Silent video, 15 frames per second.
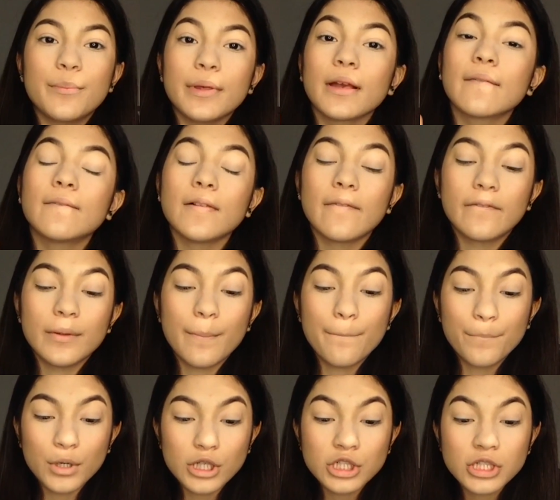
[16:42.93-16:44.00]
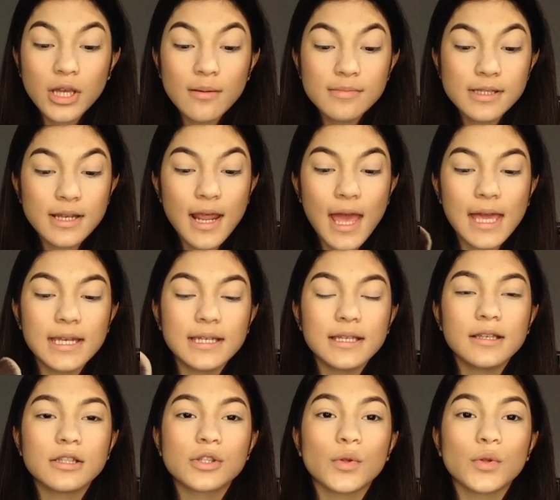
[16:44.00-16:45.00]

big fluffy brush comes in handy.